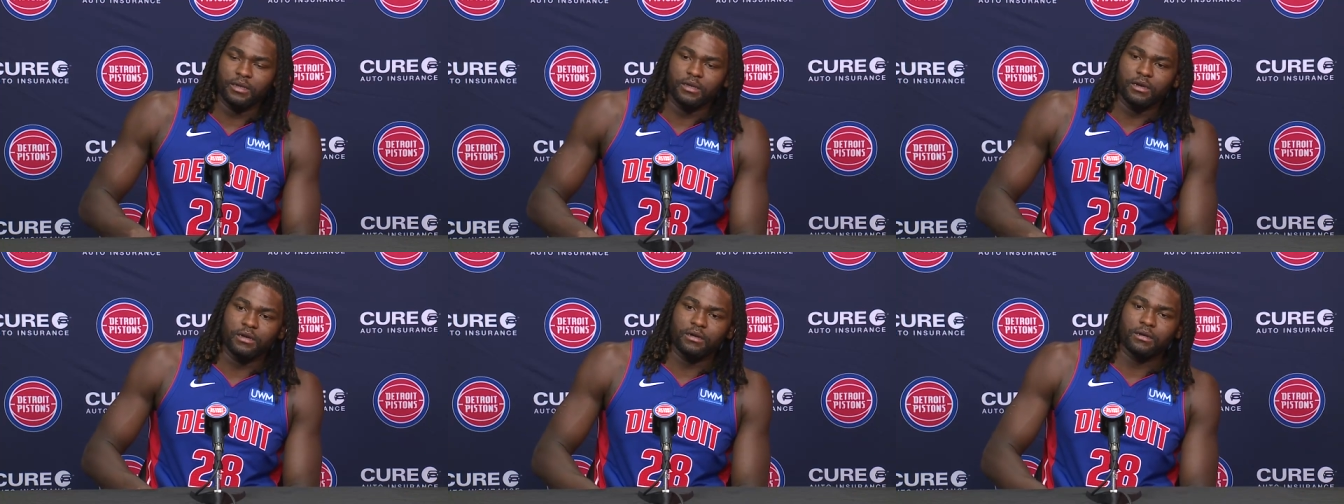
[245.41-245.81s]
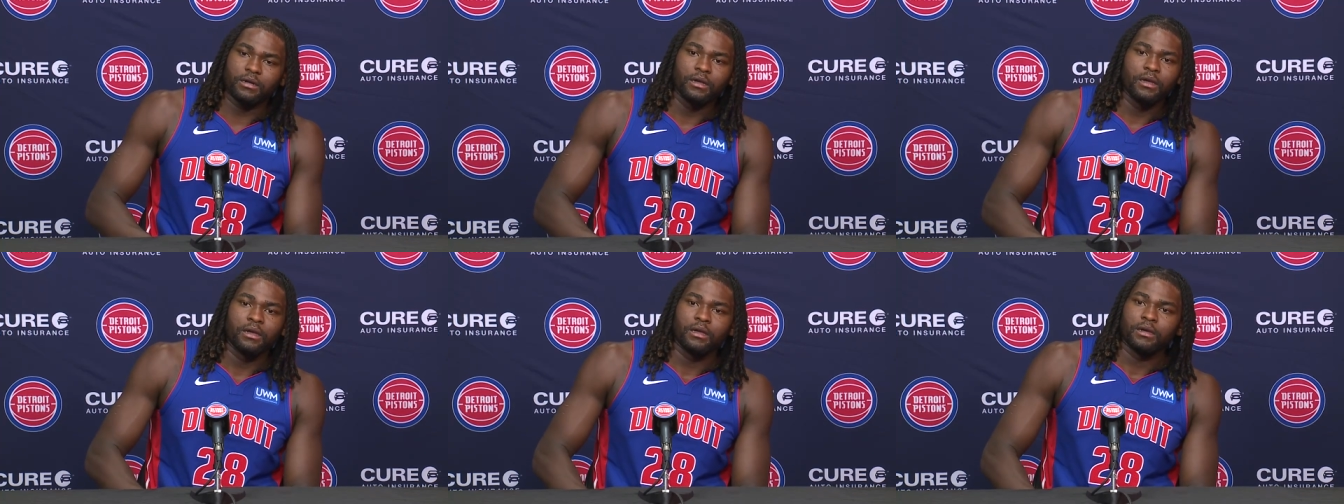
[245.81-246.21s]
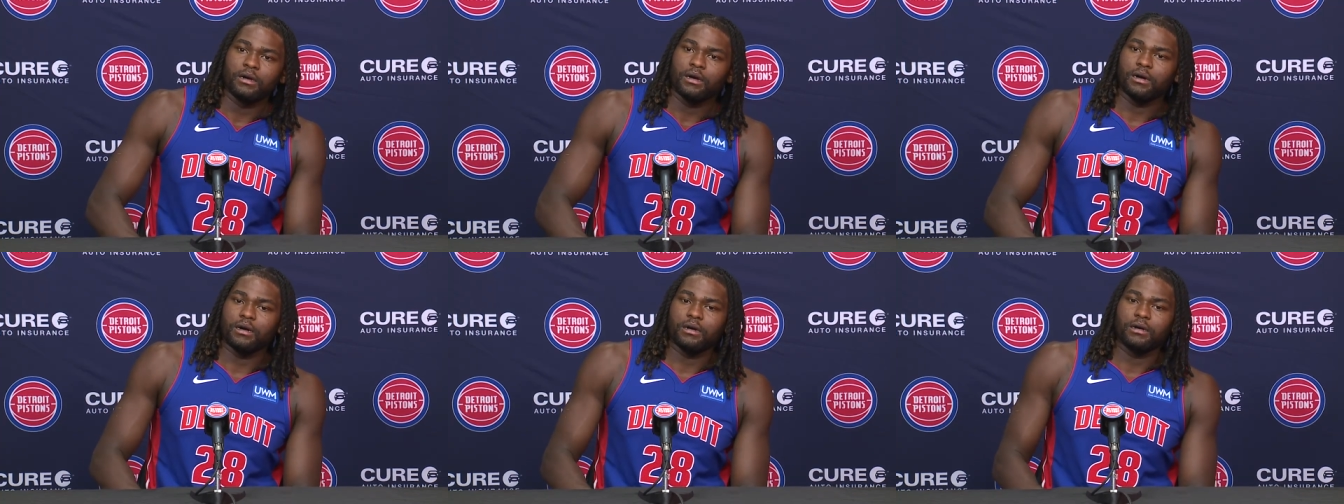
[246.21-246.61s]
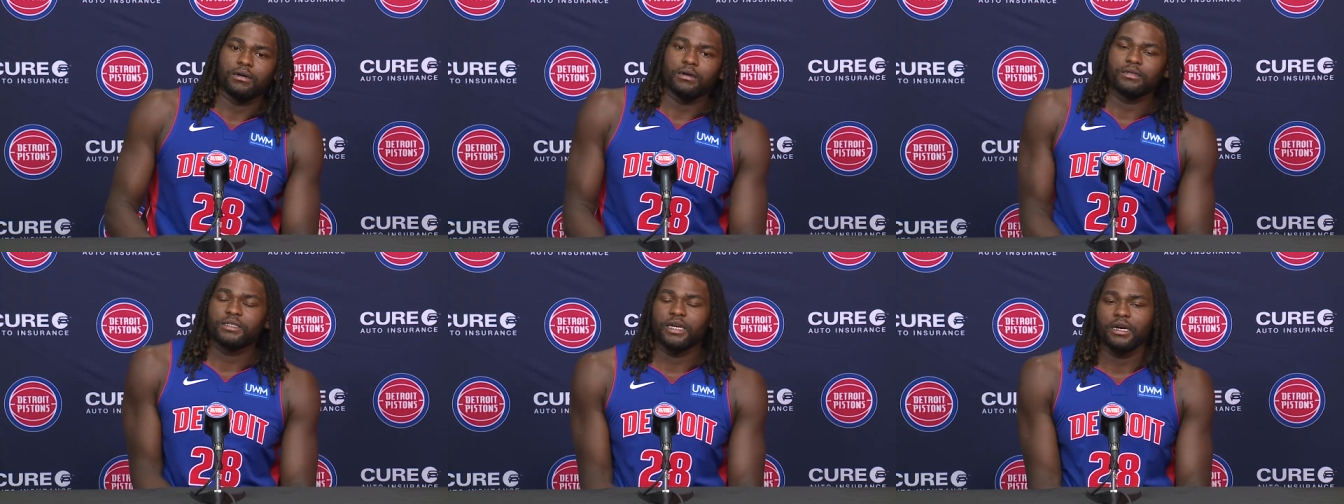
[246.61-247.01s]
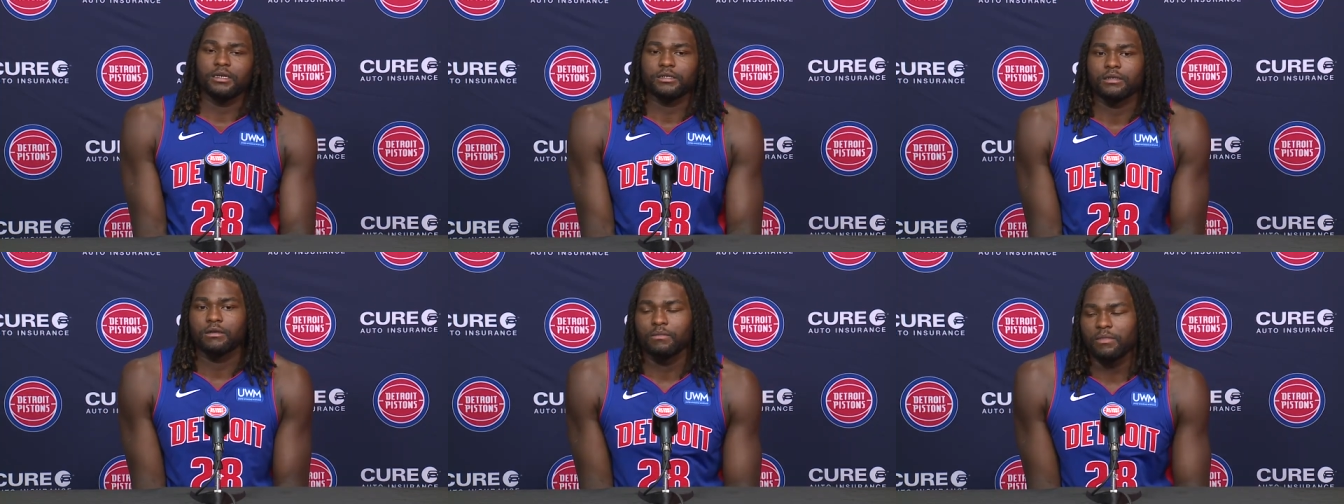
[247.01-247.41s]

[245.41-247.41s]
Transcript: young, a challenge